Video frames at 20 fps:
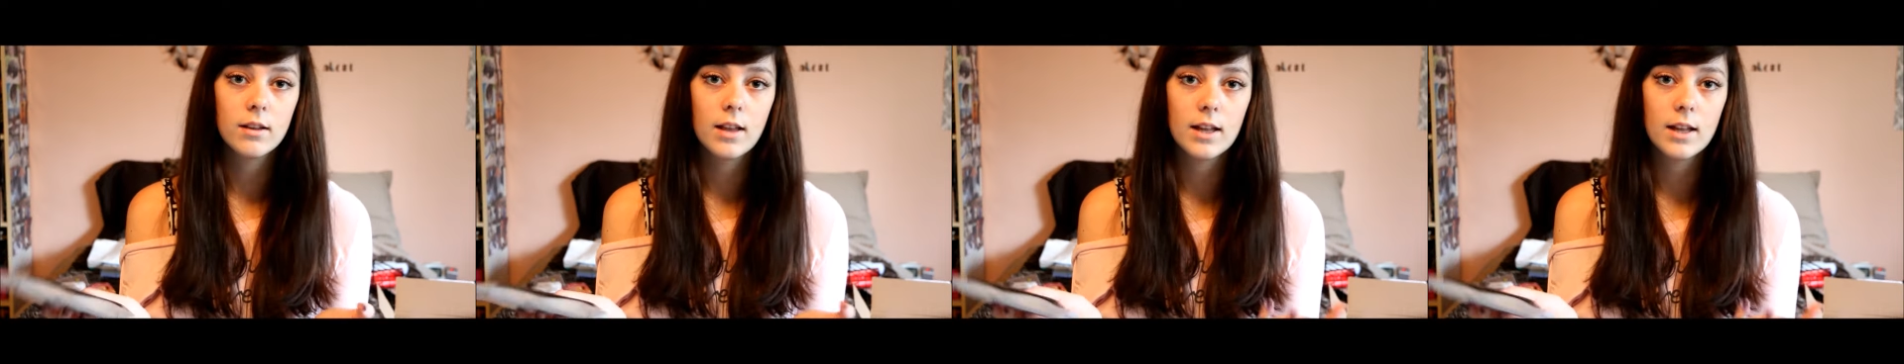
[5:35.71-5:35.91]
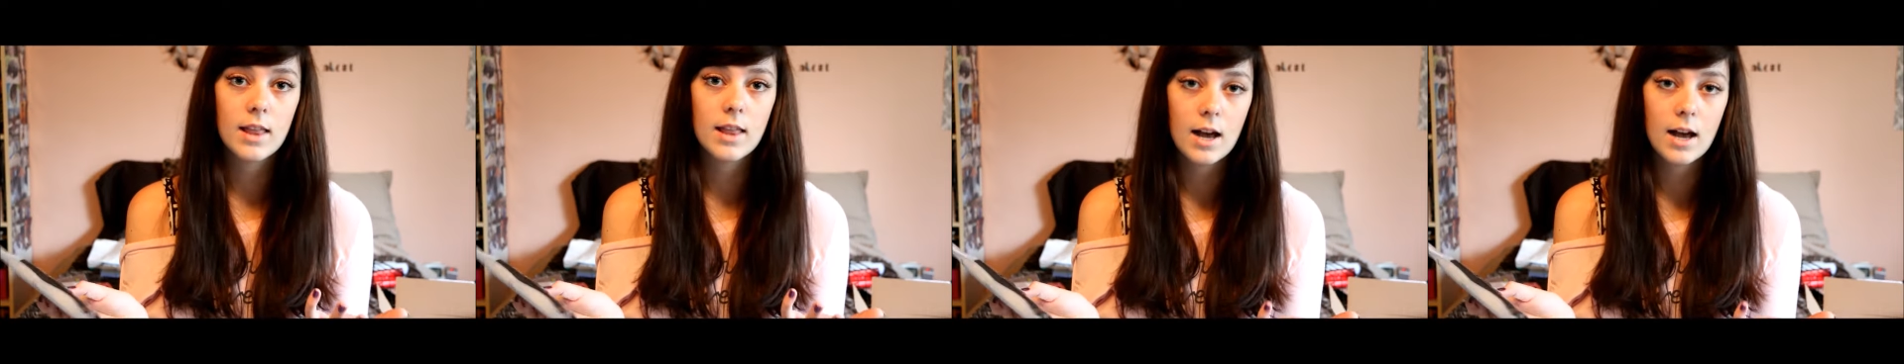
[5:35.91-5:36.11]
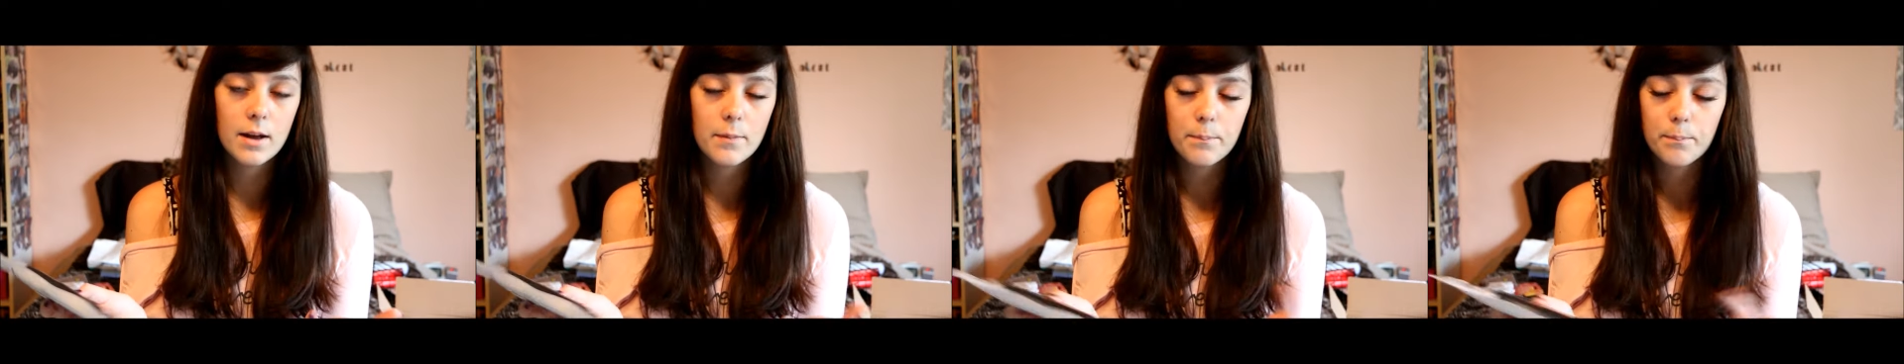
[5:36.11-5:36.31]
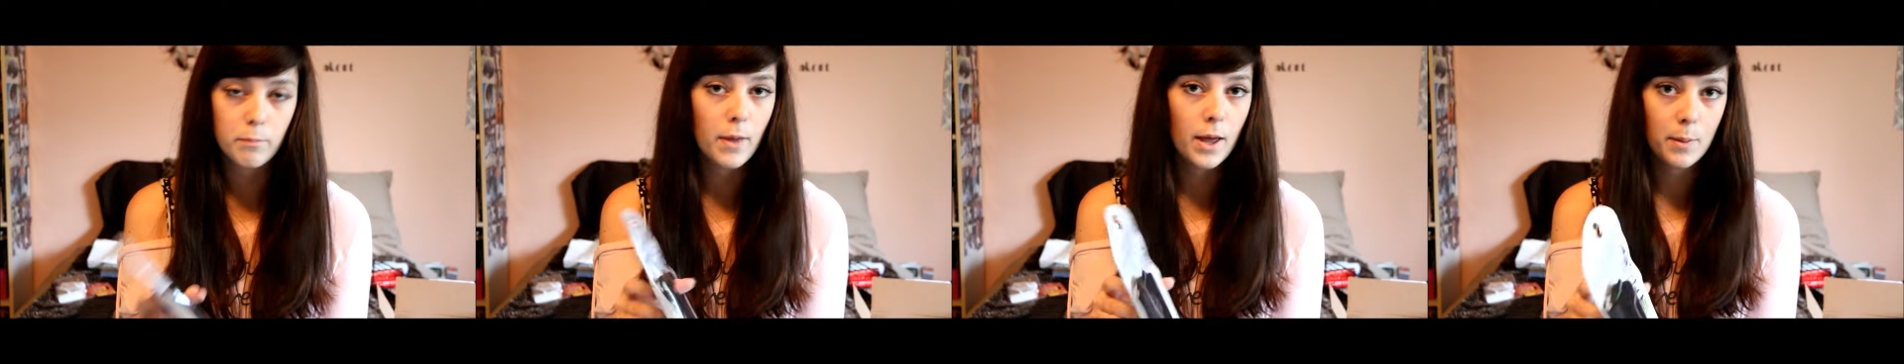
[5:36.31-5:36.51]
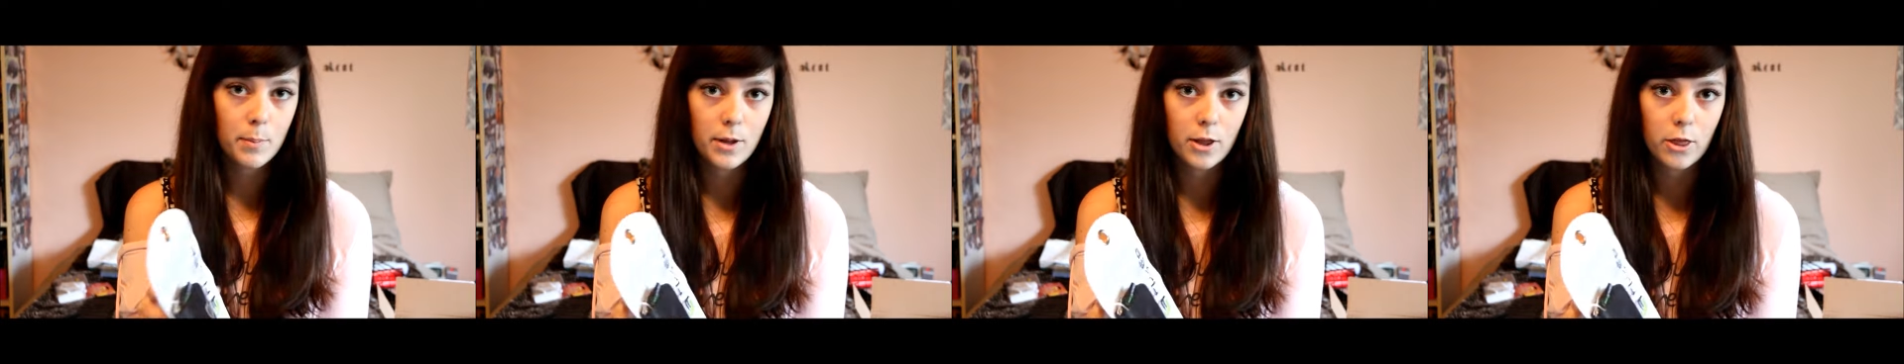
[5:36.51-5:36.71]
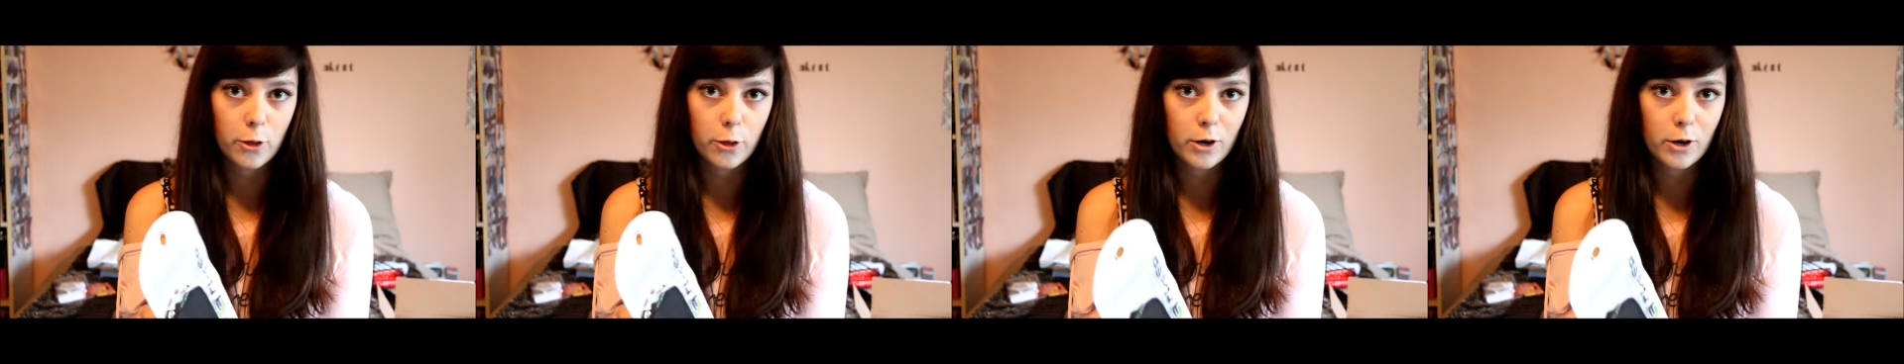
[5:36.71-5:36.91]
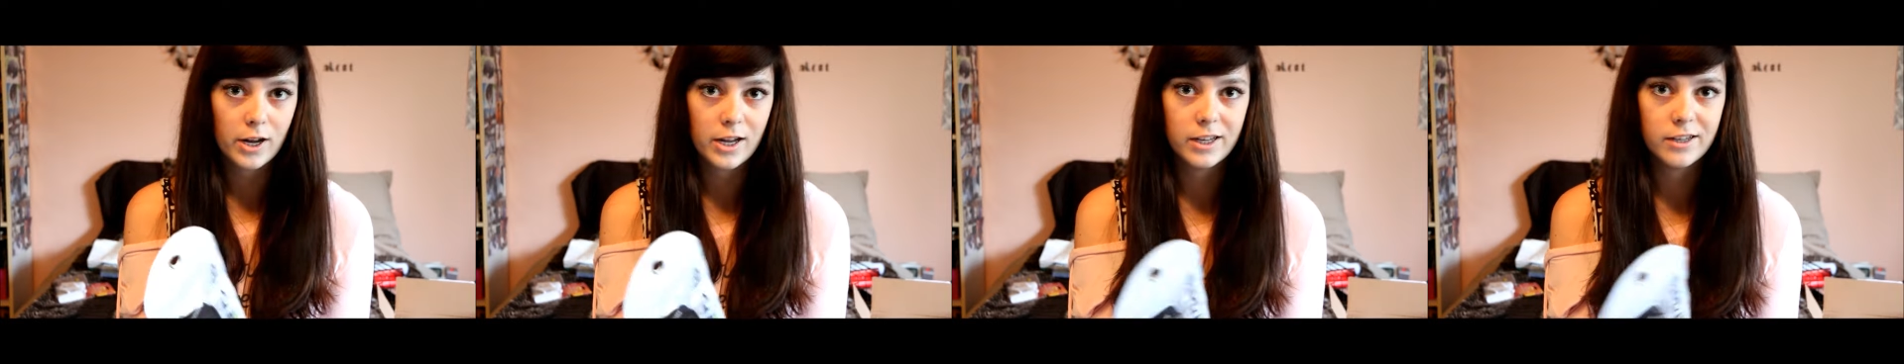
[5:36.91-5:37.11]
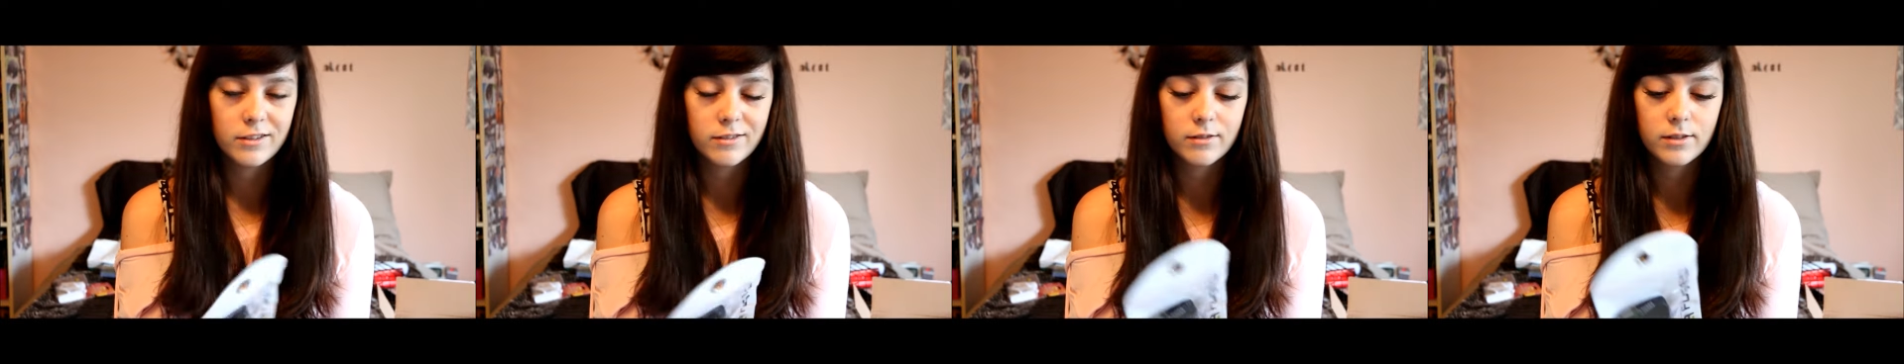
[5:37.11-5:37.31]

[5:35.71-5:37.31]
like that. Maybe three.